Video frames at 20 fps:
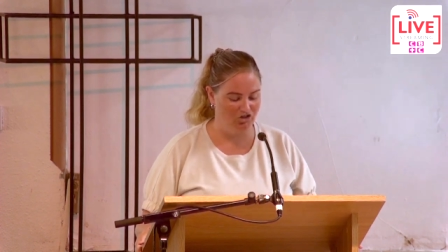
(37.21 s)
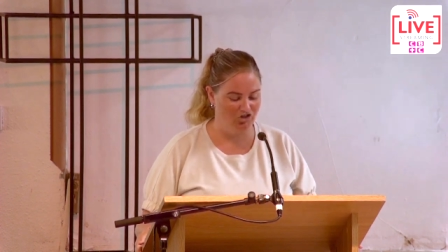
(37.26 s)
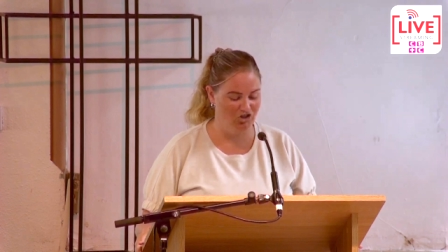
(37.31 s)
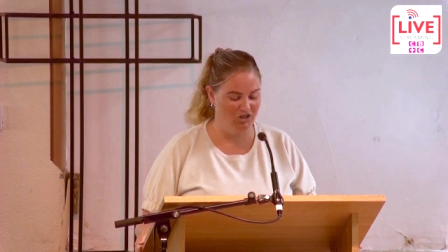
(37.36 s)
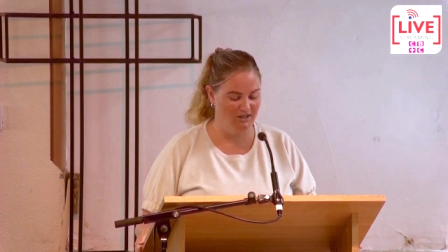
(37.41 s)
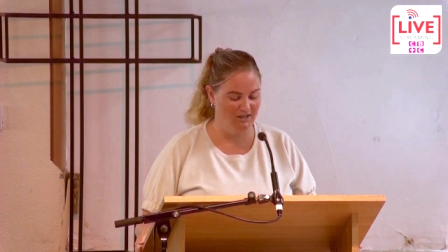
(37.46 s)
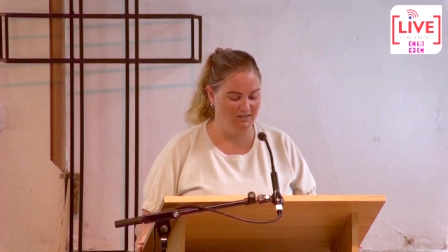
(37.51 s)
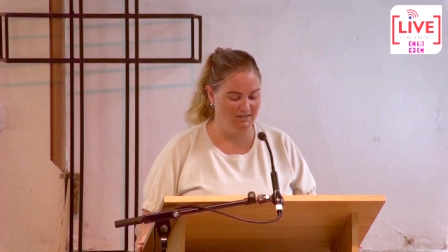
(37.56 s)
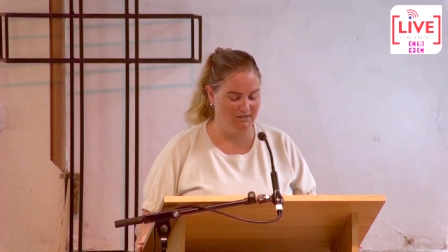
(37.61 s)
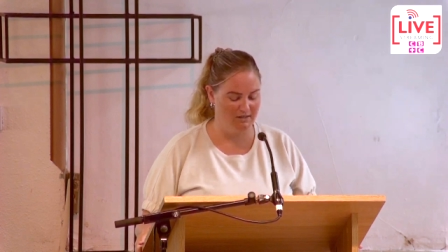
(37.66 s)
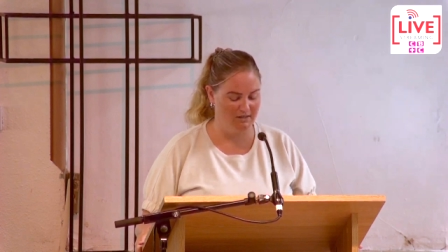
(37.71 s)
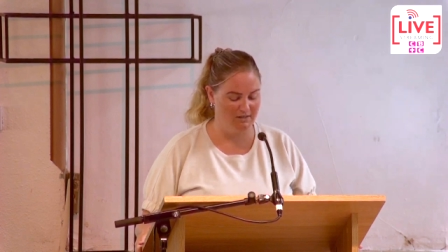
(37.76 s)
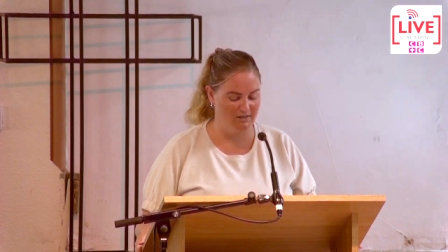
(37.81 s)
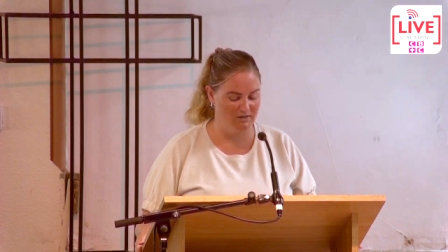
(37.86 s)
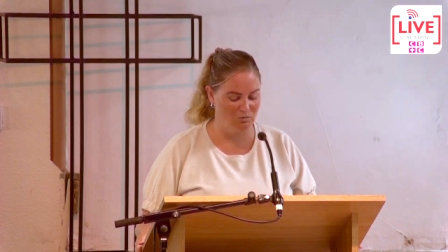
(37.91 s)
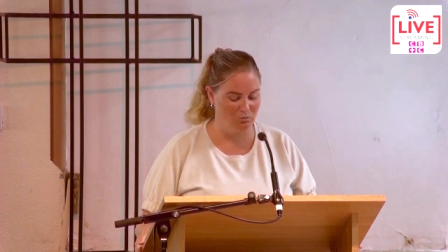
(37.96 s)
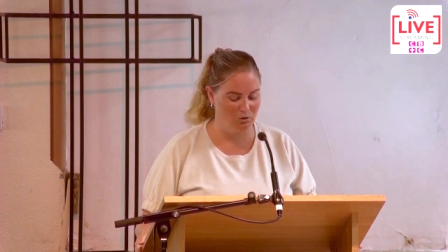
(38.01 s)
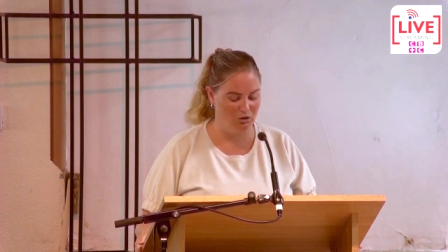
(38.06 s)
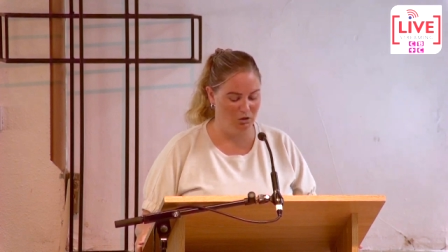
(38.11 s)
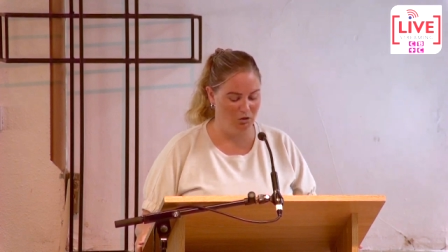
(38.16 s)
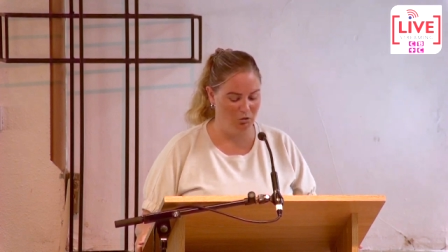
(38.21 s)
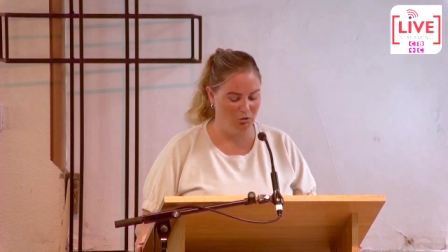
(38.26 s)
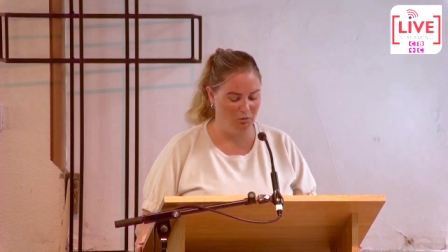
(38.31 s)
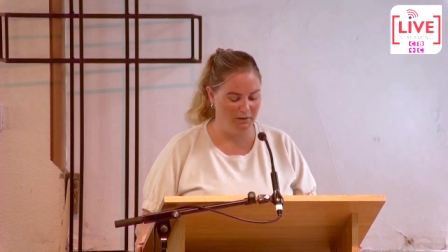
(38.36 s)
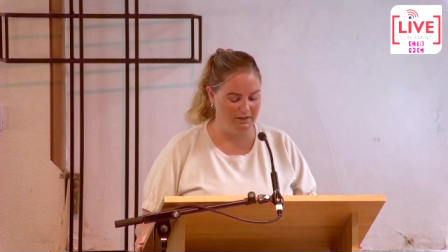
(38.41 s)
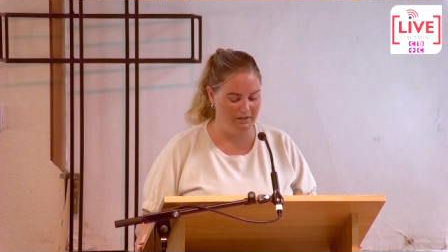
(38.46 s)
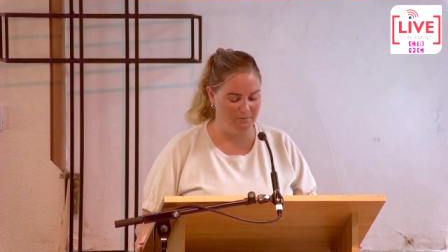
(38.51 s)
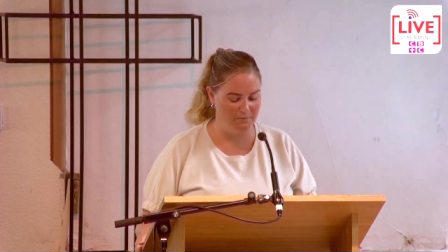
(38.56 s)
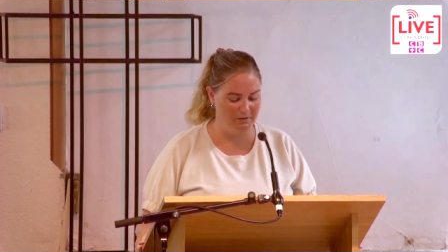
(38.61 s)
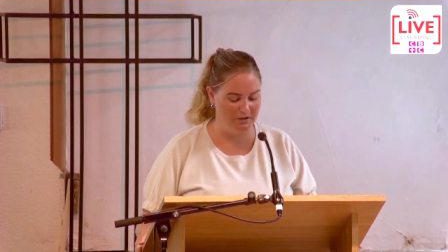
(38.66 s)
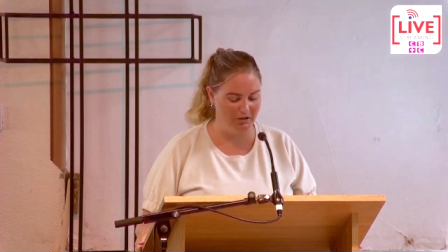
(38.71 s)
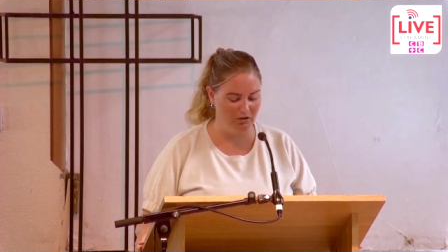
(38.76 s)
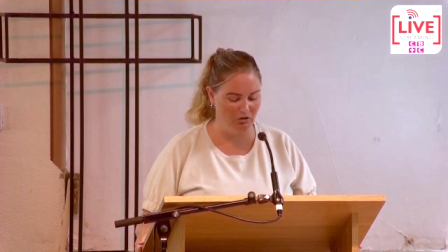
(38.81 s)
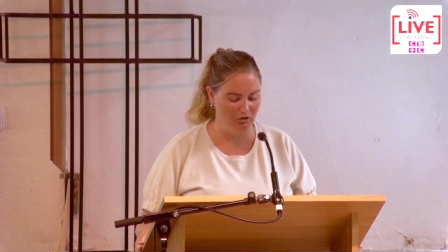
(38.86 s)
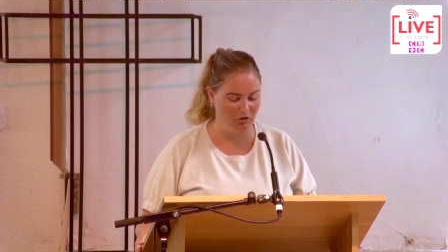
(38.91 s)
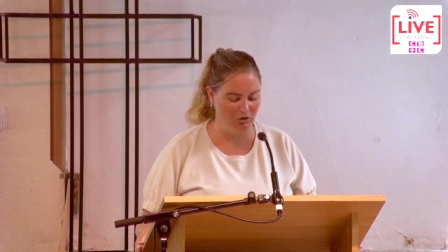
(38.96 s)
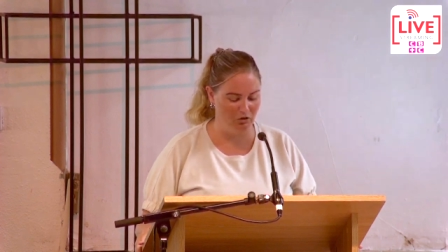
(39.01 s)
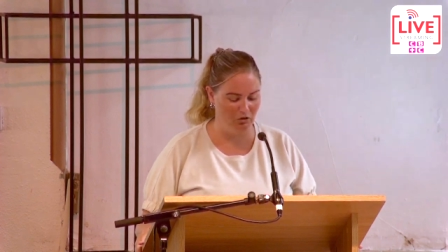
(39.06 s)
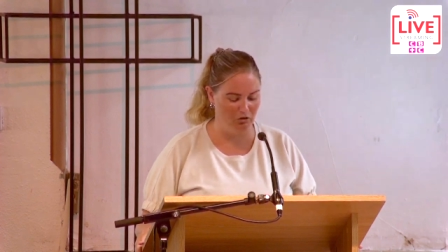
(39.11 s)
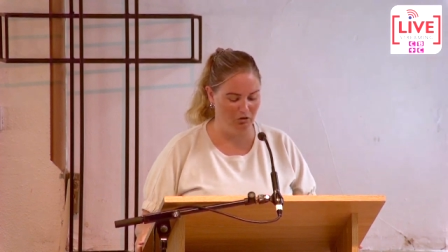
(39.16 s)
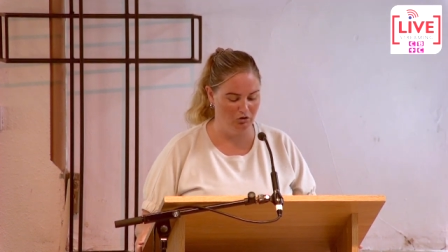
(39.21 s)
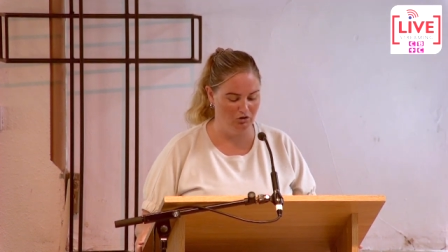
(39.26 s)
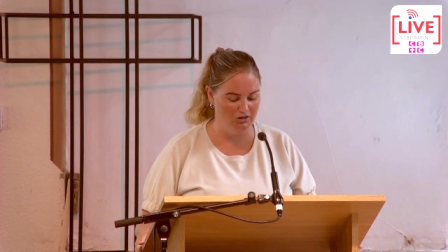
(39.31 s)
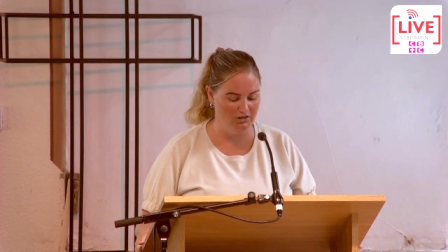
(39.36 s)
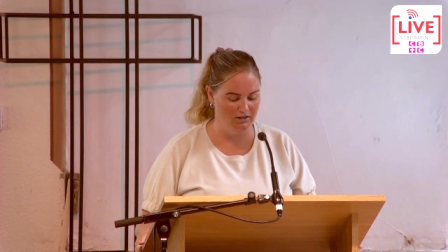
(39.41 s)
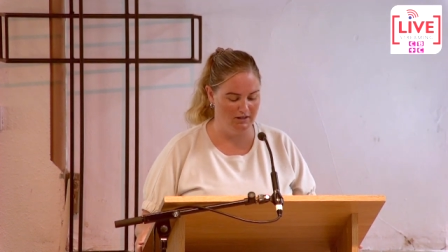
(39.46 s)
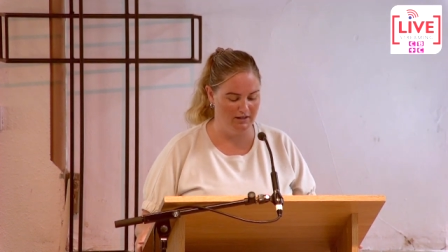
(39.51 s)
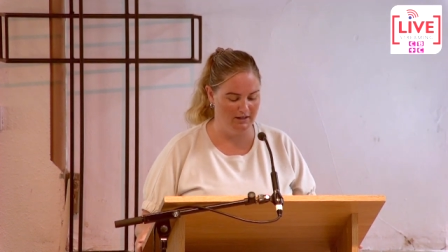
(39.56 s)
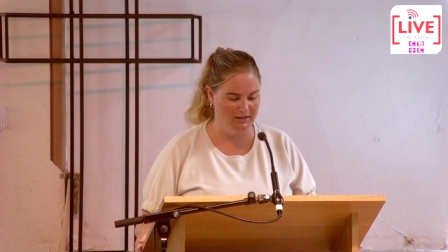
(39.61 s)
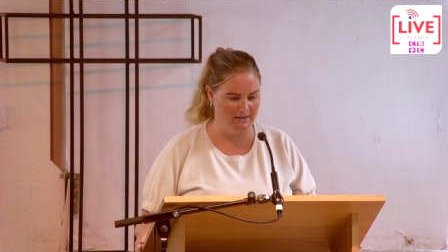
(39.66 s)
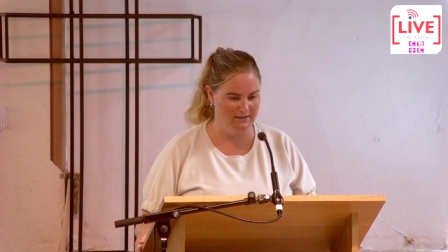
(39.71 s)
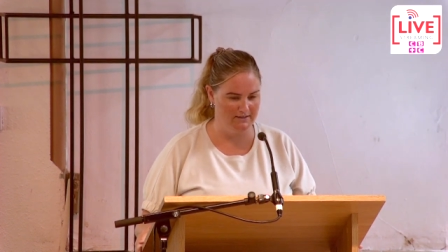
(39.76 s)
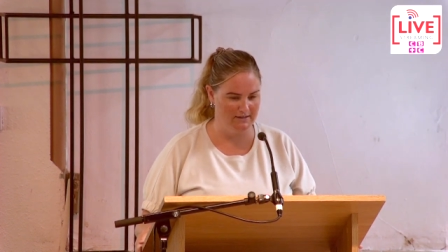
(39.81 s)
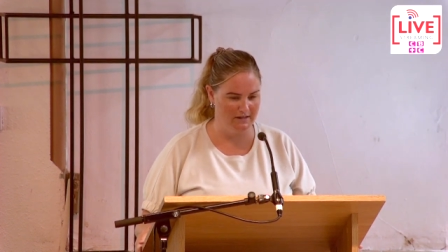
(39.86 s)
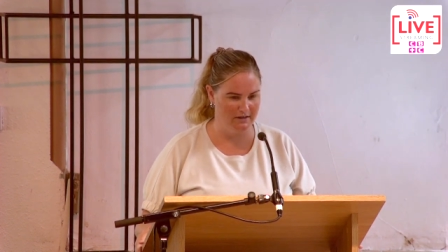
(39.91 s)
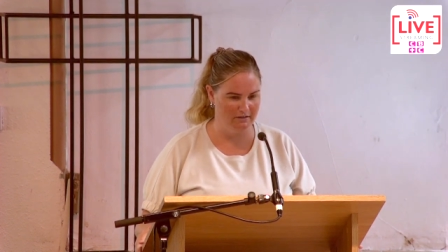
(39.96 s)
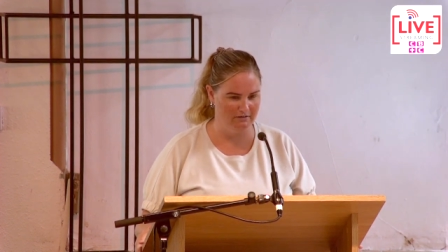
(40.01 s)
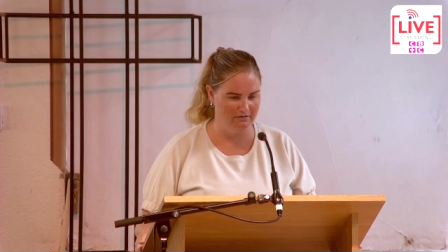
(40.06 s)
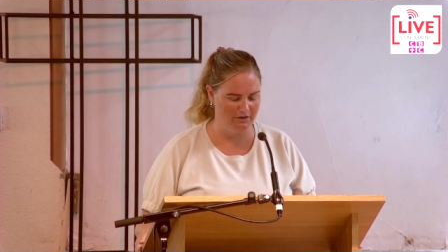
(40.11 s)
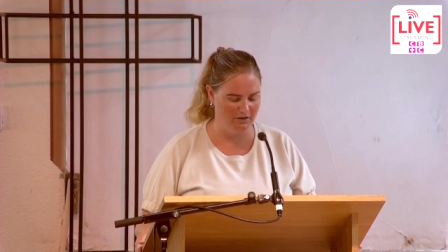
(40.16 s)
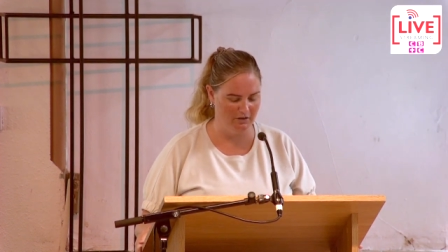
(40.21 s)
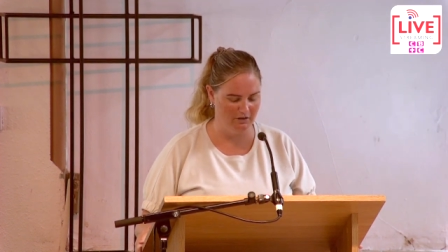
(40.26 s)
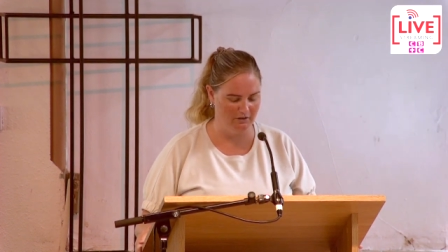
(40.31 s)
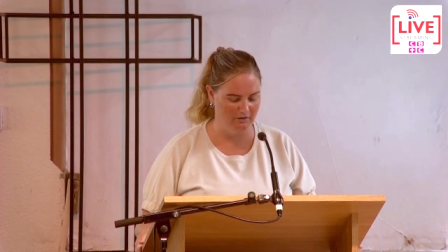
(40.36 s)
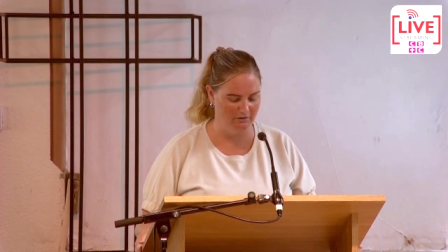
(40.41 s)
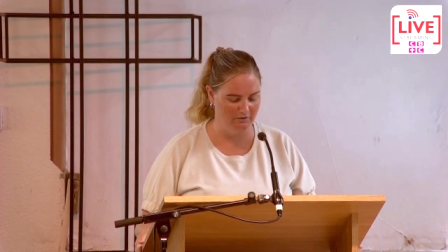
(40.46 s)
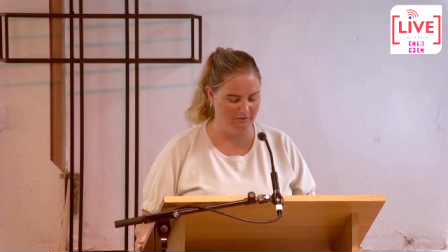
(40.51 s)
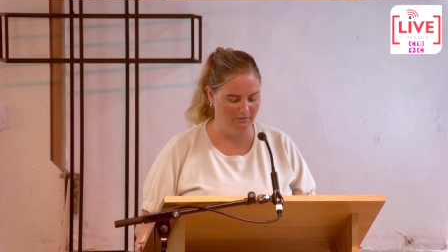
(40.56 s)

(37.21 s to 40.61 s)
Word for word: Jesus will always be your Lord and Saviour.